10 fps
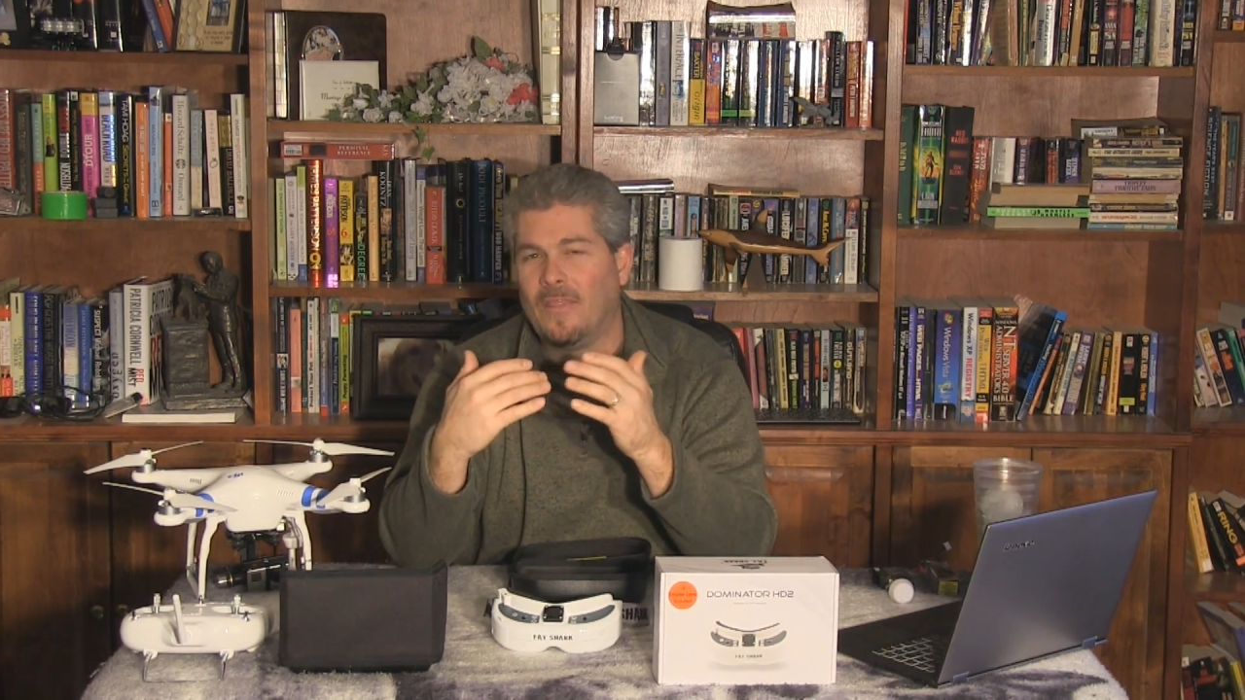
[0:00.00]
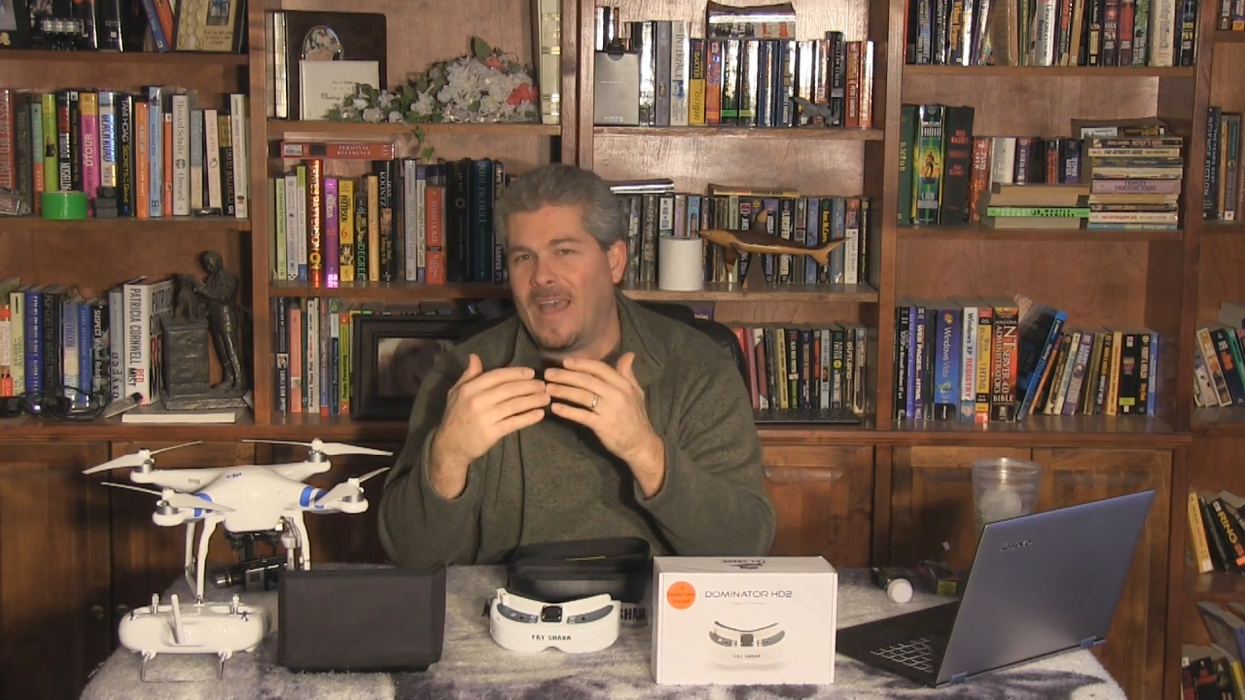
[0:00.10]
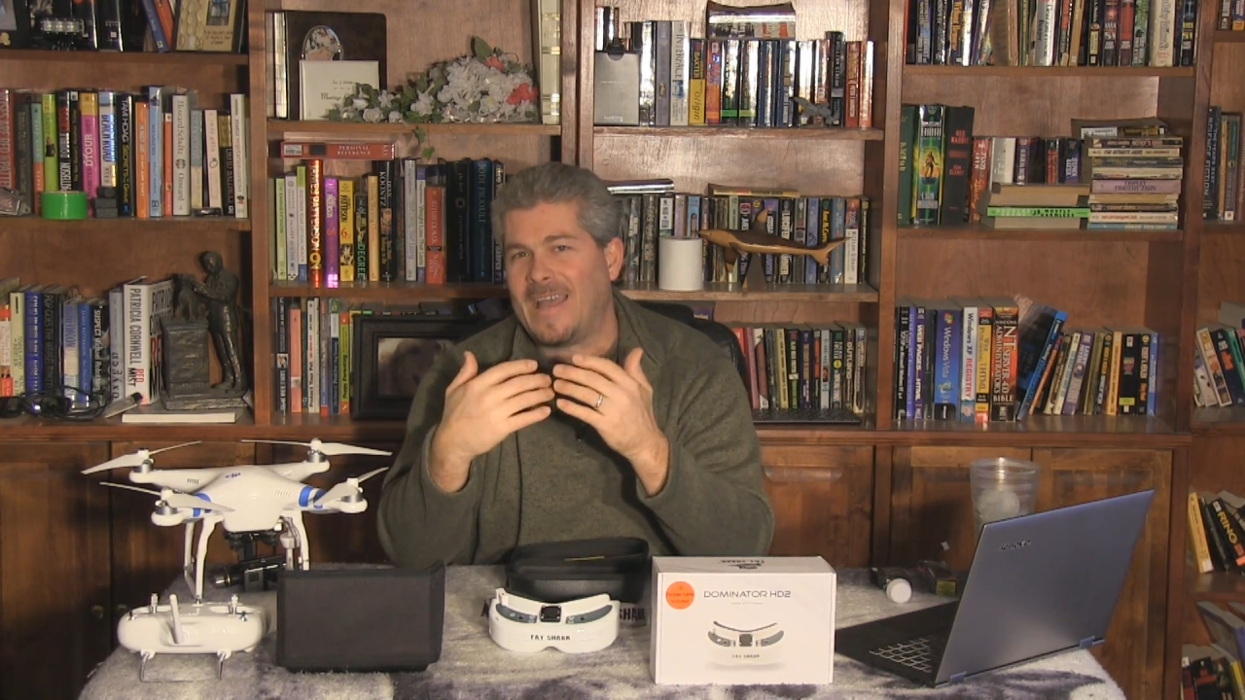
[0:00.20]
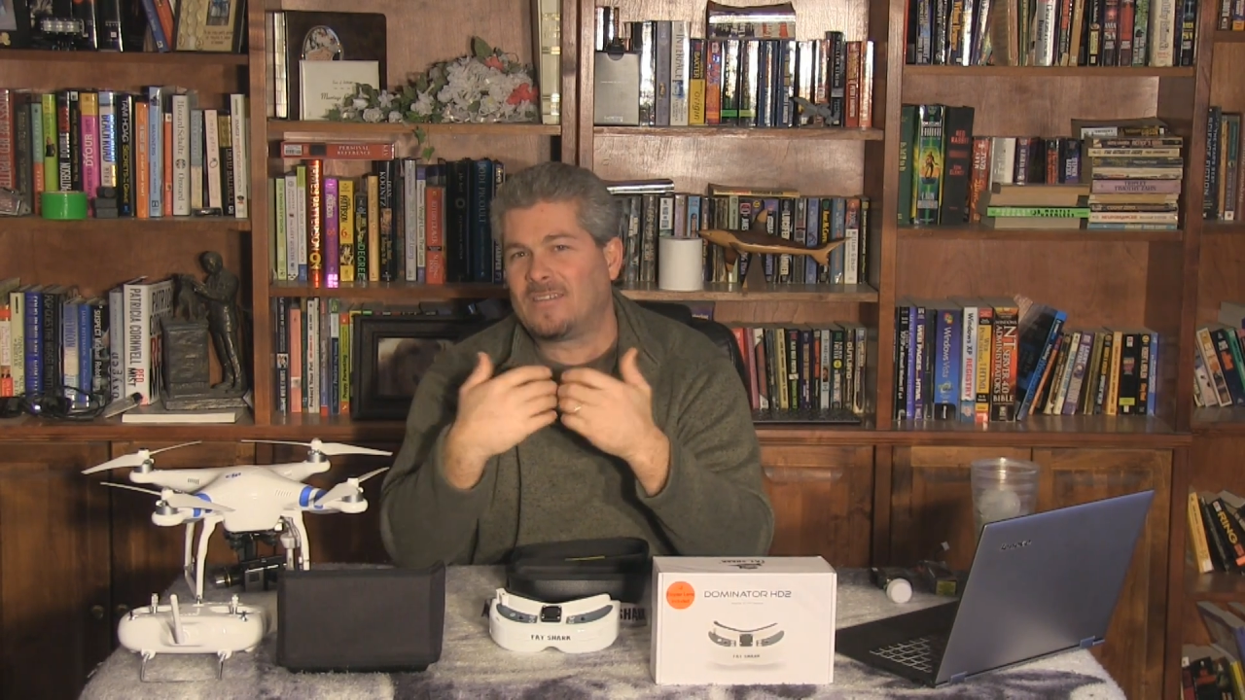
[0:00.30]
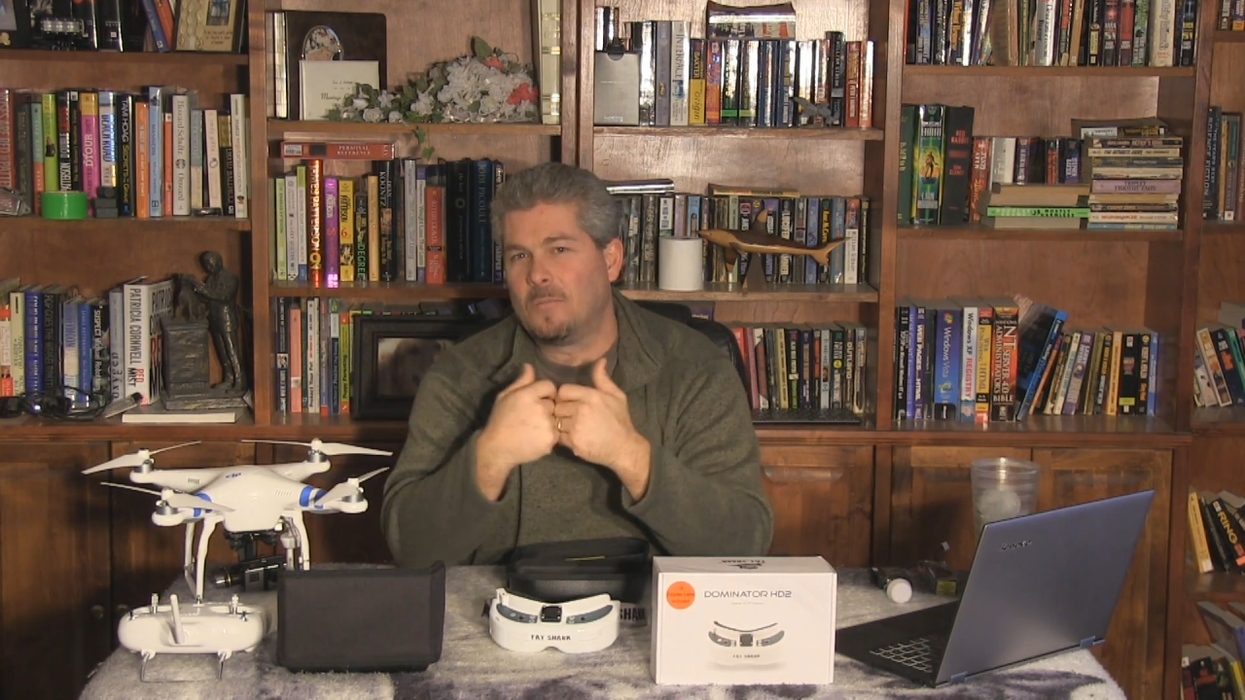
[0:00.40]

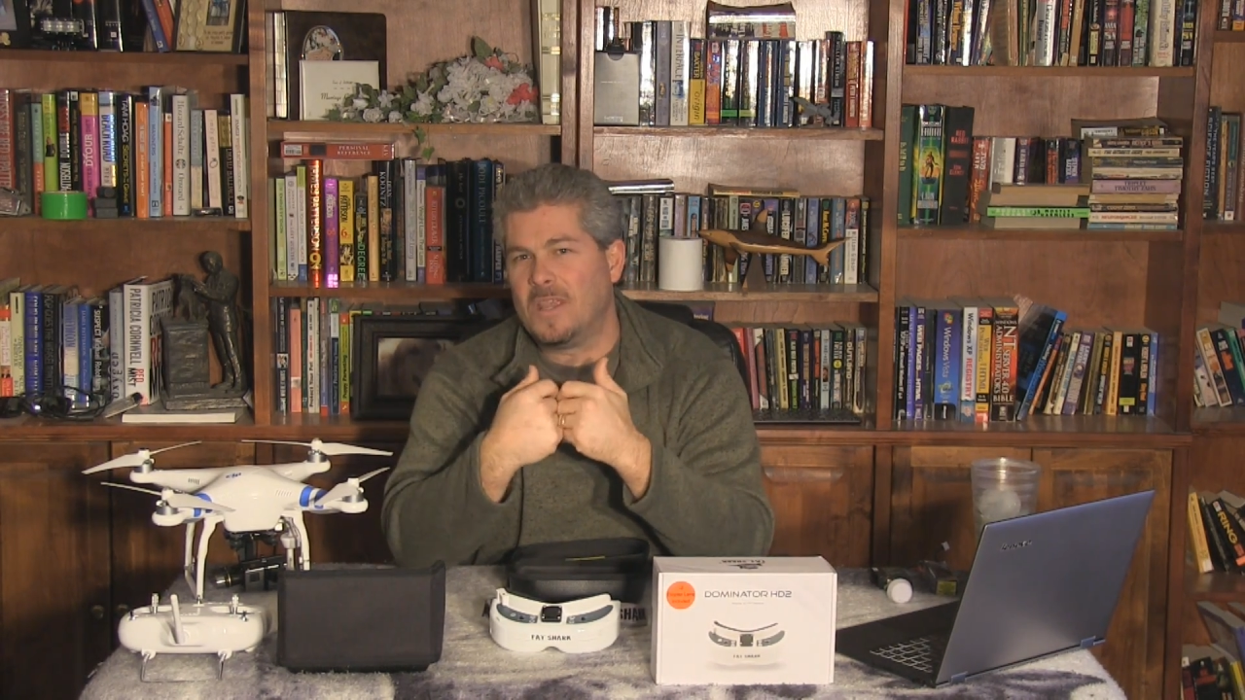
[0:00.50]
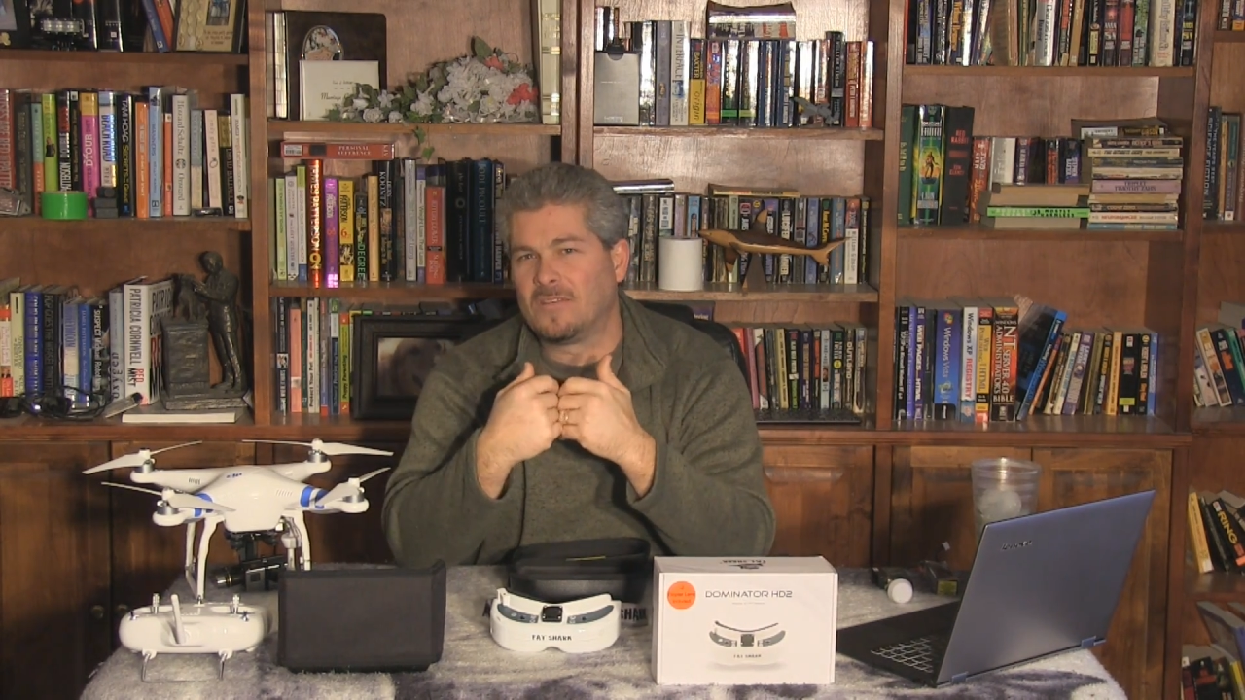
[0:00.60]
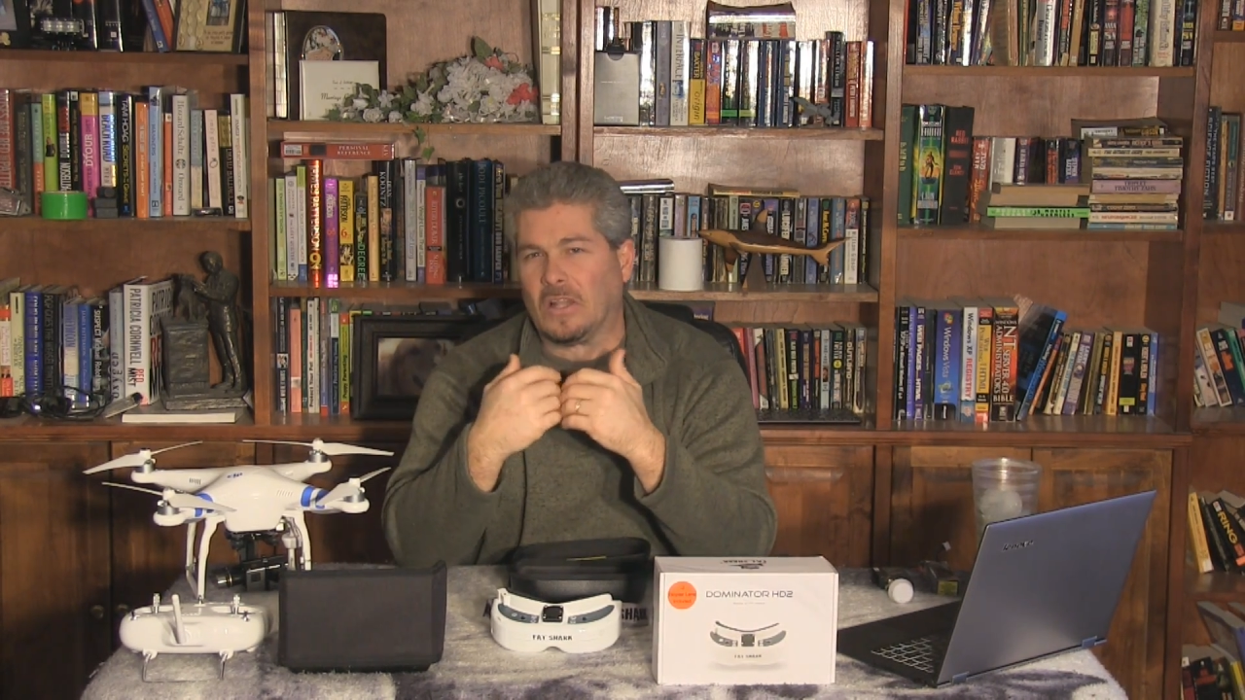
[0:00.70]
that to me